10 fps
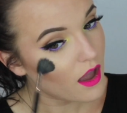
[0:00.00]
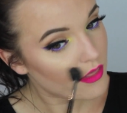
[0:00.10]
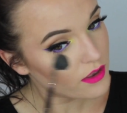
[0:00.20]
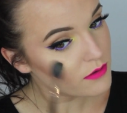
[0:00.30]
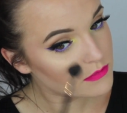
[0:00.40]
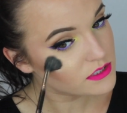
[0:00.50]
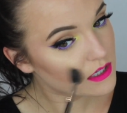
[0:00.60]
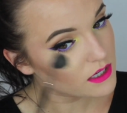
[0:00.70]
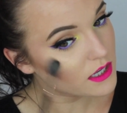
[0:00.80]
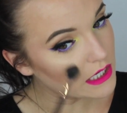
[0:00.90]
And then I'm just
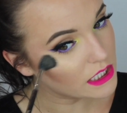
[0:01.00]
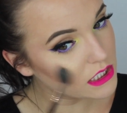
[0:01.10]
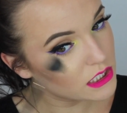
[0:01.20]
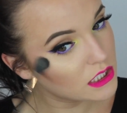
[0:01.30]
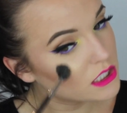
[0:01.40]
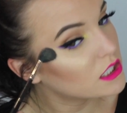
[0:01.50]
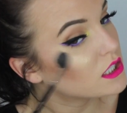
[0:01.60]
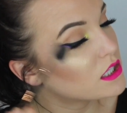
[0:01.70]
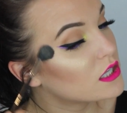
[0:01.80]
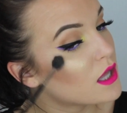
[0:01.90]
gonna kind of
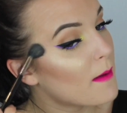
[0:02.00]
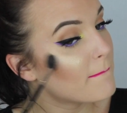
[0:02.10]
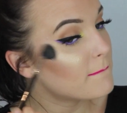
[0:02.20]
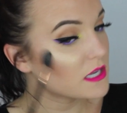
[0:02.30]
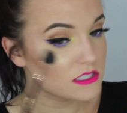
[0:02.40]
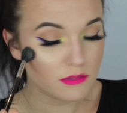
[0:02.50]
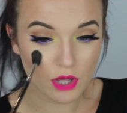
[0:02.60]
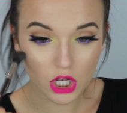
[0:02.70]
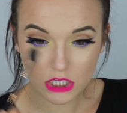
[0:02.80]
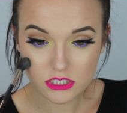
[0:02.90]
mix them
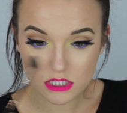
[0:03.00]
all in